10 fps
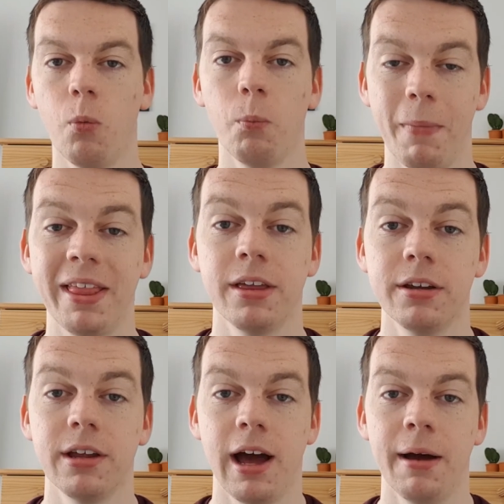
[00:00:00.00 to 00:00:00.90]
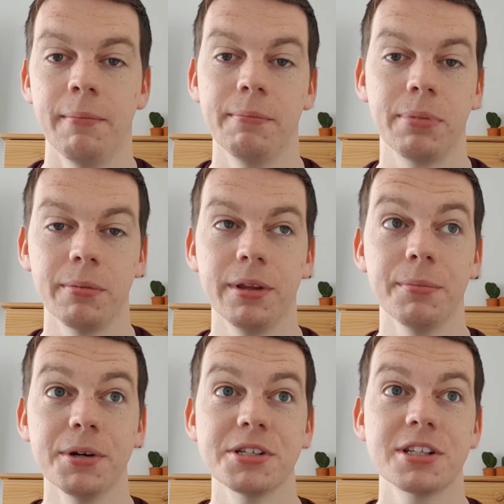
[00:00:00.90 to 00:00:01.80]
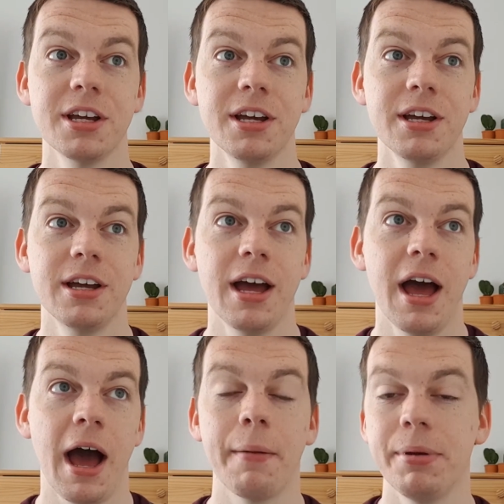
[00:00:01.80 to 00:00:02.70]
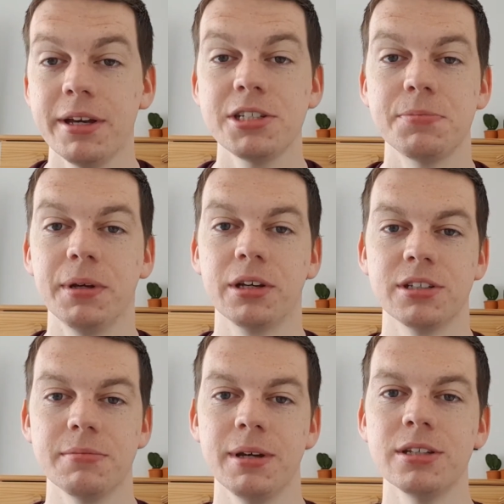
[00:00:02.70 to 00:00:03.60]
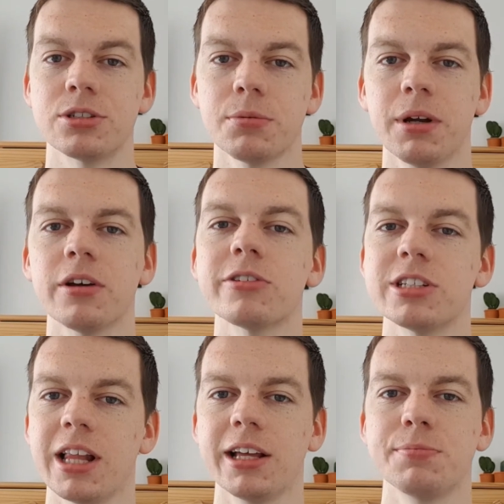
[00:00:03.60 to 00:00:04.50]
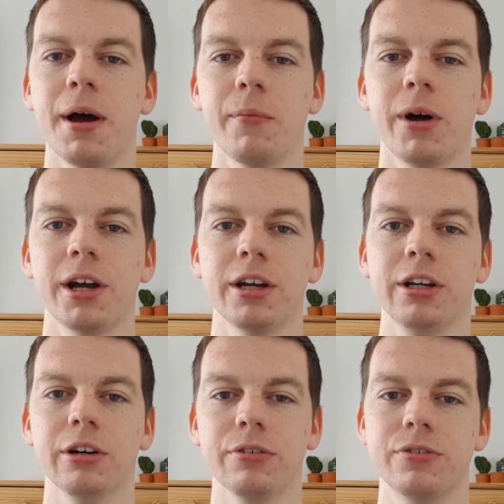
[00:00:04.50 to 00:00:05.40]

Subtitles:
method, I'm probably the most happiest because it means someone else has liked my work enough